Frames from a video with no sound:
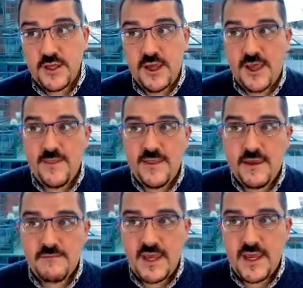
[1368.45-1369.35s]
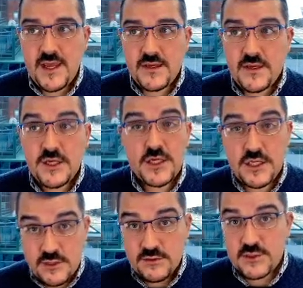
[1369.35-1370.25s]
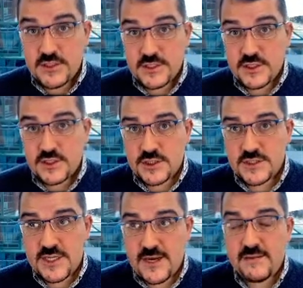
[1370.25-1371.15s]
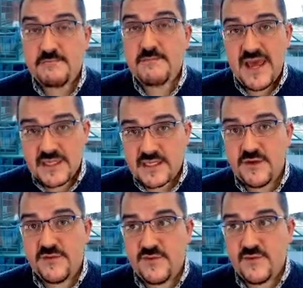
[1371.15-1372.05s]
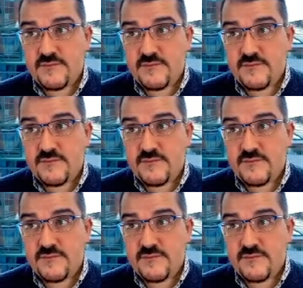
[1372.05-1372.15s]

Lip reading: And they made huge decisions that had massive